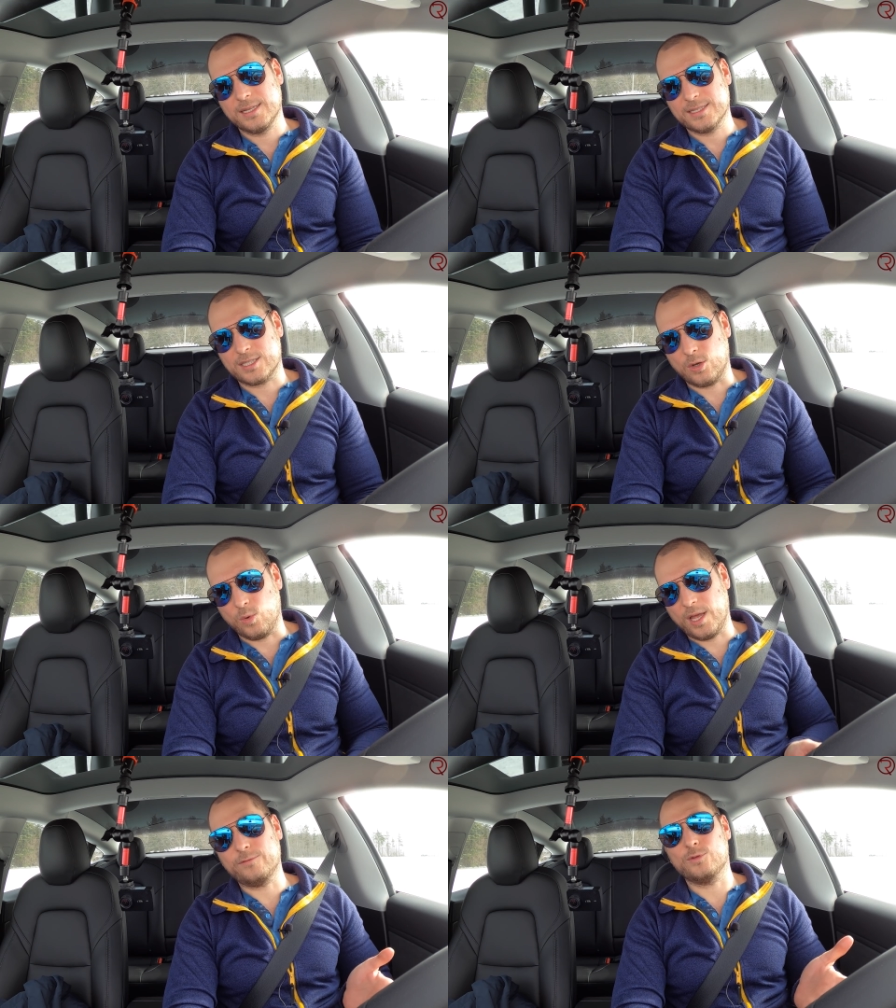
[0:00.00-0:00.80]
So
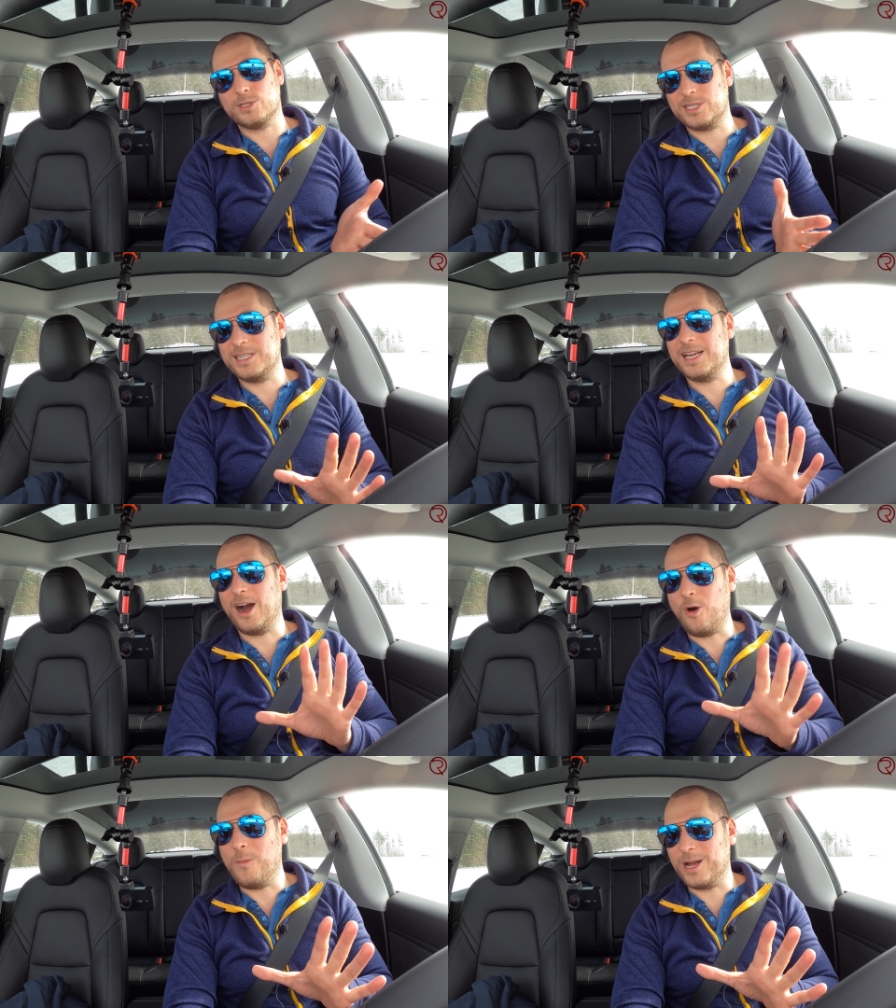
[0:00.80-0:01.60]
we'll have to see
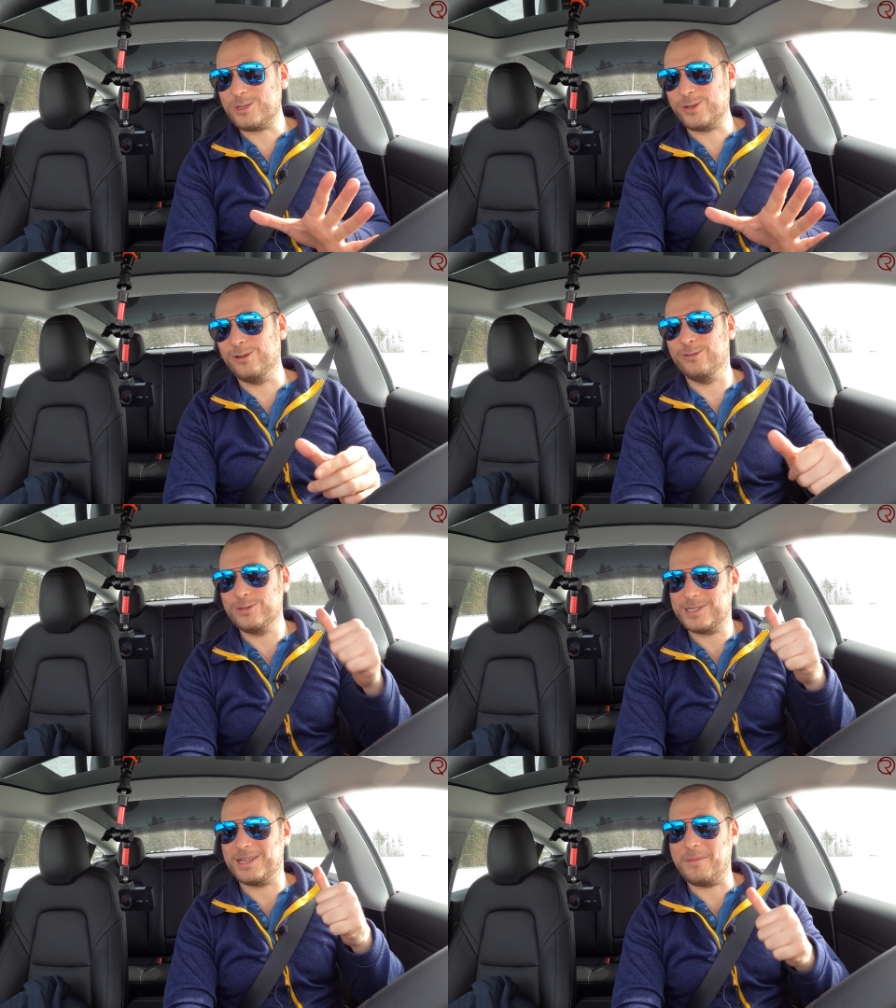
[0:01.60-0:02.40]
how much we
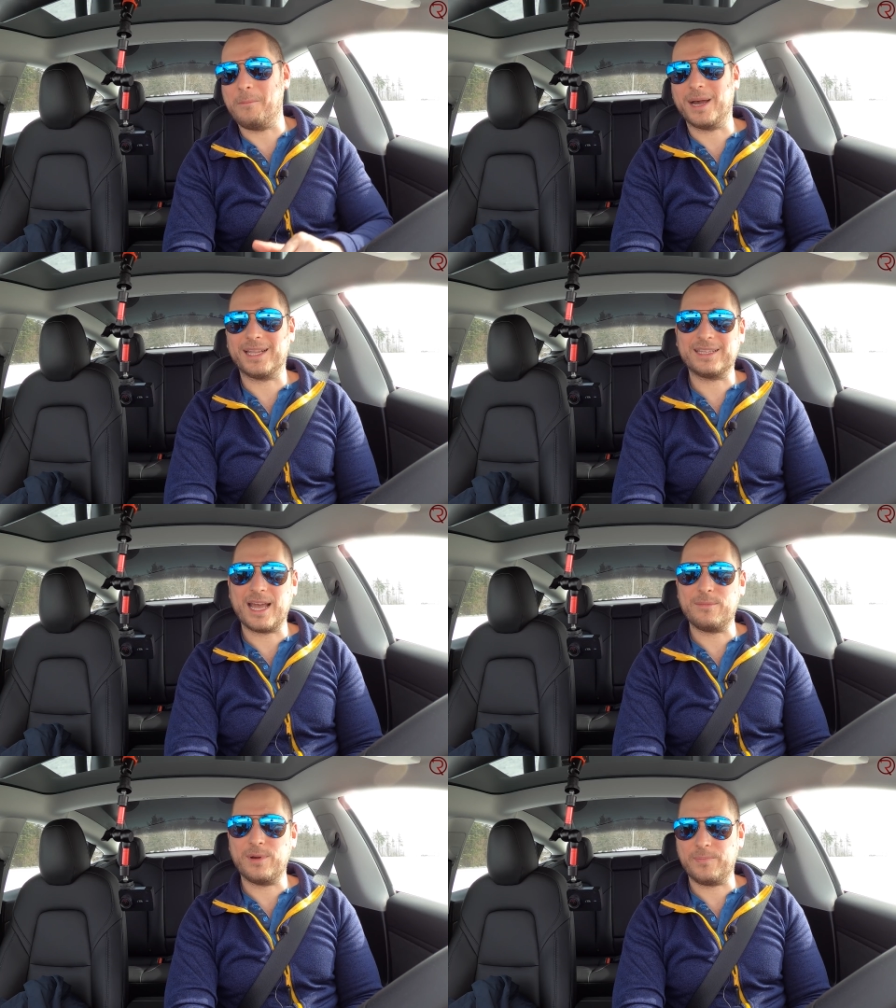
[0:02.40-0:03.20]
lose by the
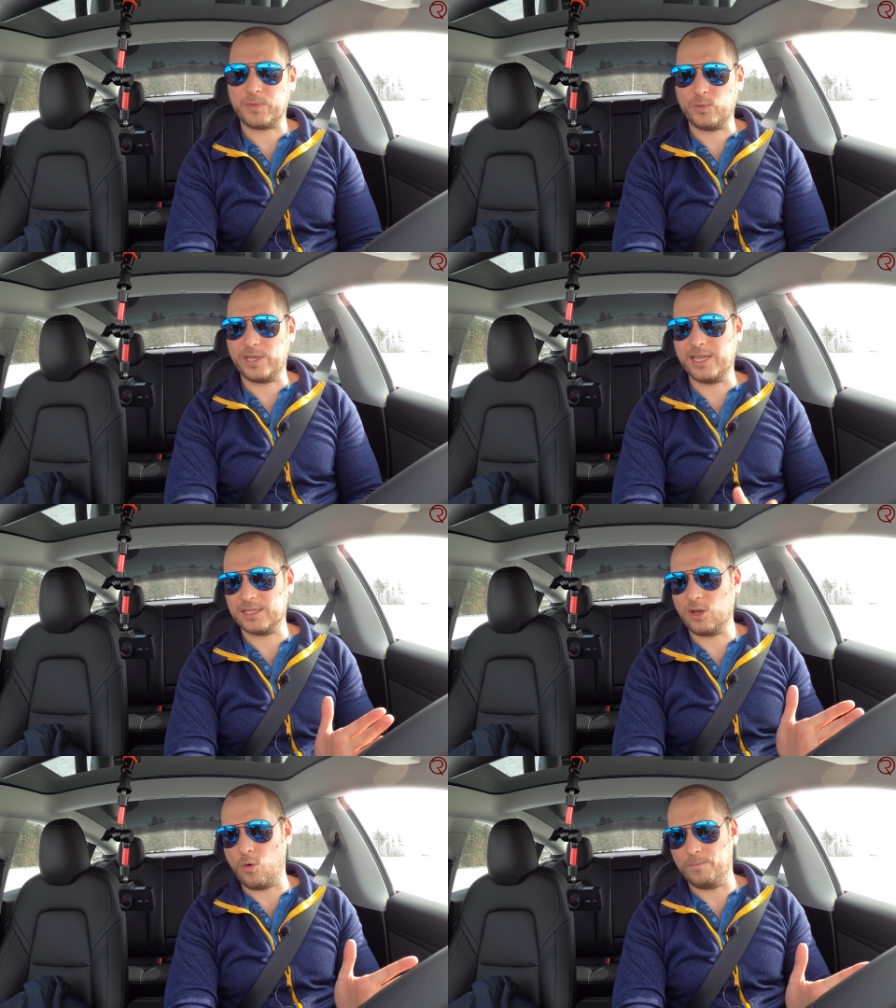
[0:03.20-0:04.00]
time we
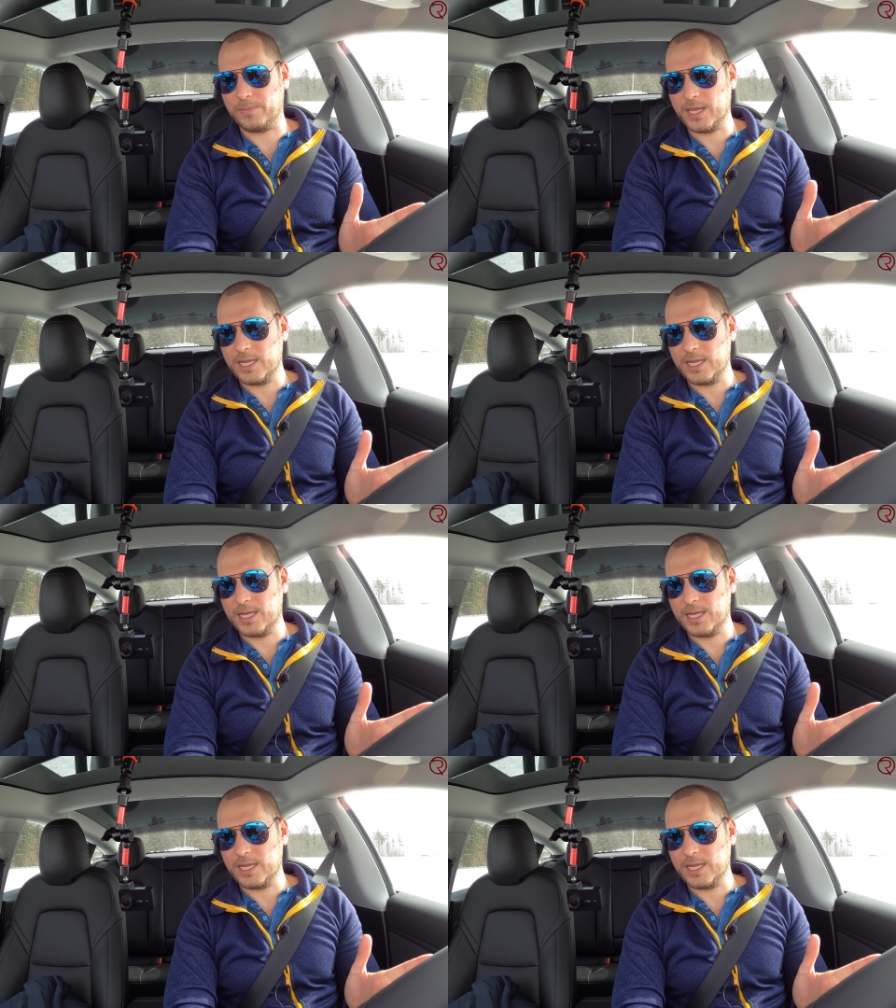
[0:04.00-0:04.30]
get home.